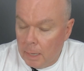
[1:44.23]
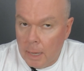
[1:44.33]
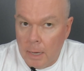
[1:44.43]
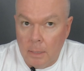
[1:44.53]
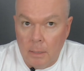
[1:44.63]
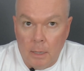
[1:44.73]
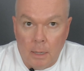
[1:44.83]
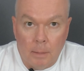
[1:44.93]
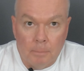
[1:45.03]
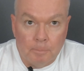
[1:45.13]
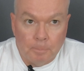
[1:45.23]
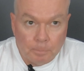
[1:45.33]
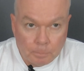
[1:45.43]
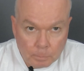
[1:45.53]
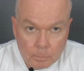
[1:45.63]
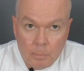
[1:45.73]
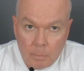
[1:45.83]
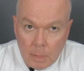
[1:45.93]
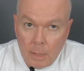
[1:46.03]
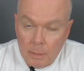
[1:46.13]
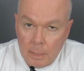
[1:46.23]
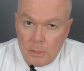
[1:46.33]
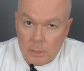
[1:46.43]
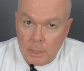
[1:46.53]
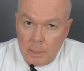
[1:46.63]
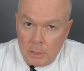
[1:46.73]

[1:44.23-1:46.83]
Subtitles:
and as I said,